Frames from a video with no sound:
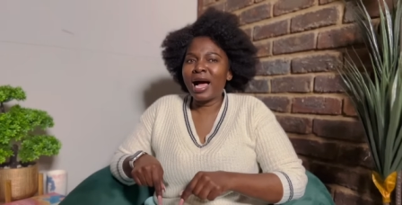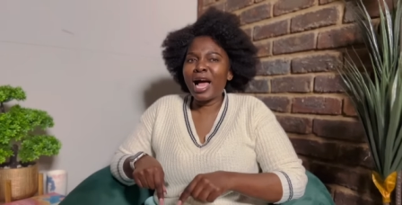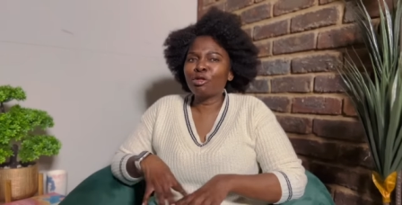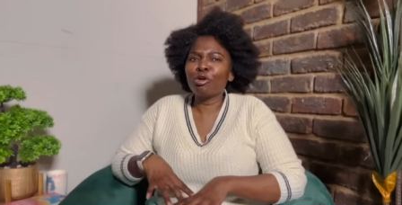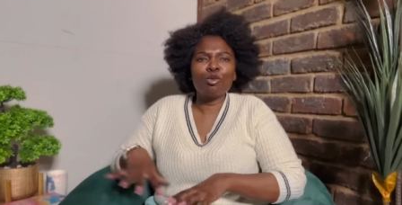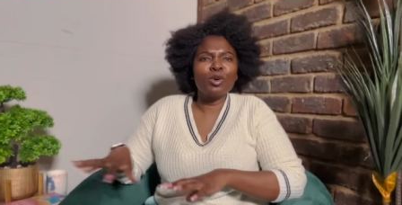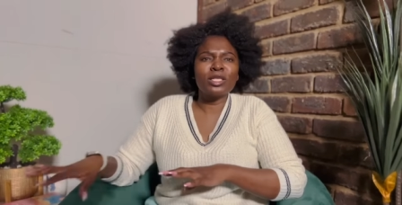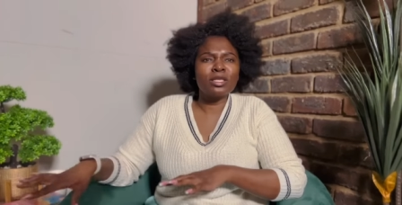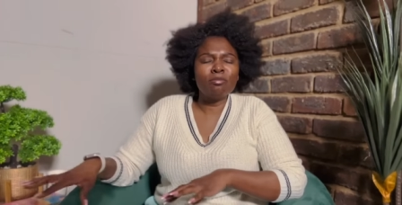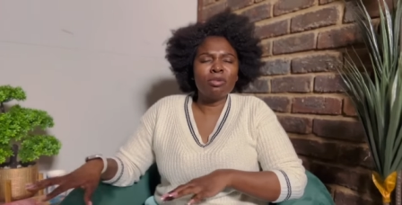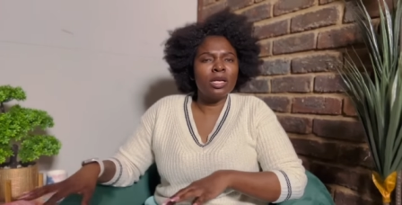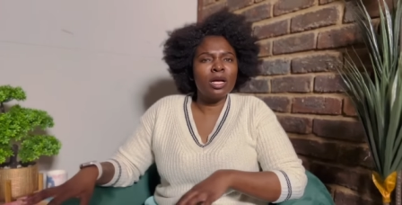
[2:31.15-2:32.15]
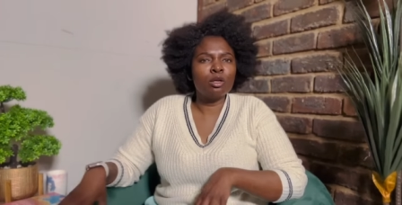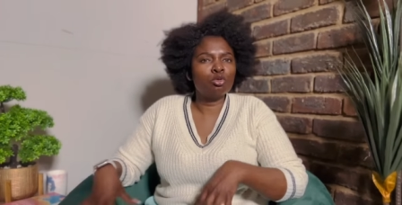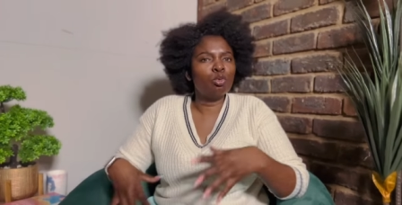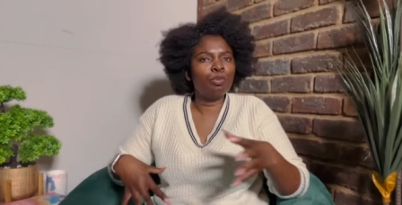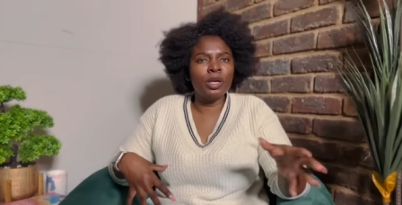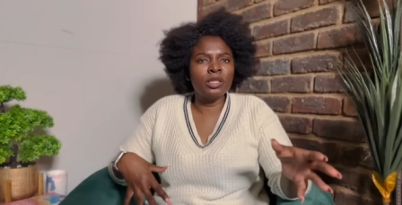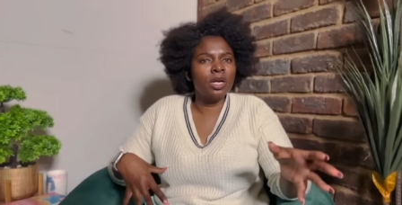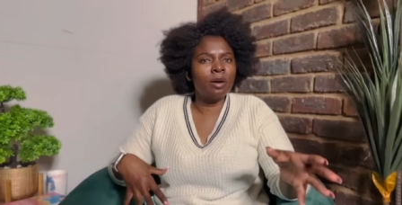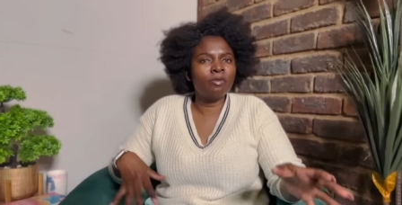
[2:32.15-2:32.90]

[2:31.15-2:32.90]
I thought it was somebody else who picked it up